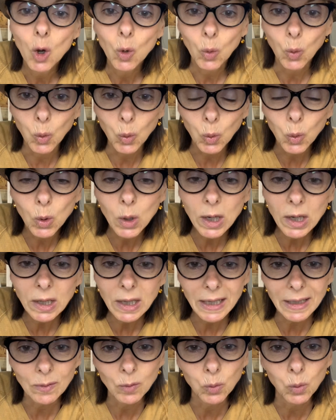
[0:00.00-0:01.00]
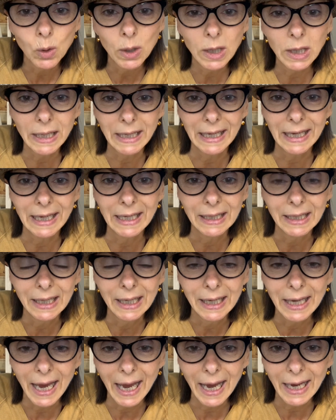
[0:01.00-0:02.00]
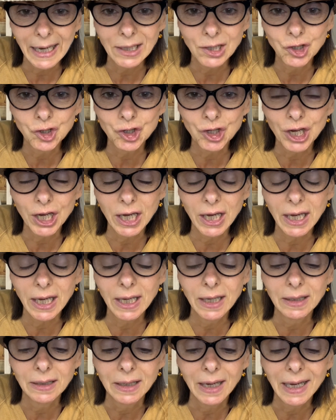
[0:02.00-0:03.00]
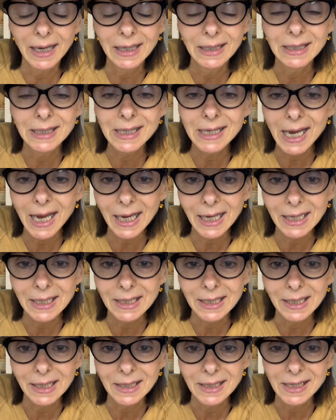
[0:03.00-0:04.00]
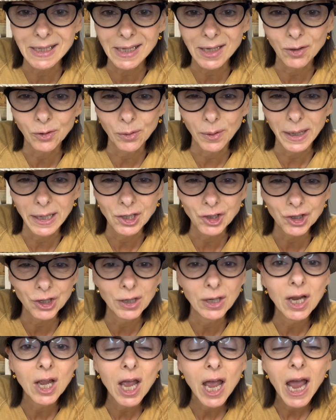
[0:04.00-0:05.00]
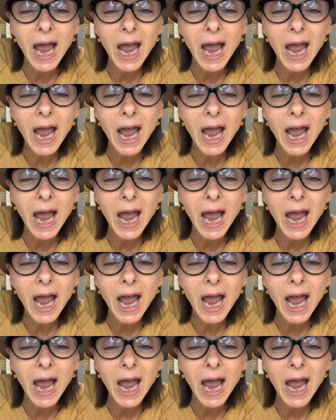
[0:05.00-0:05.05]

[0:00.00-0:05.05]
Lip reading: really engage in take into consideration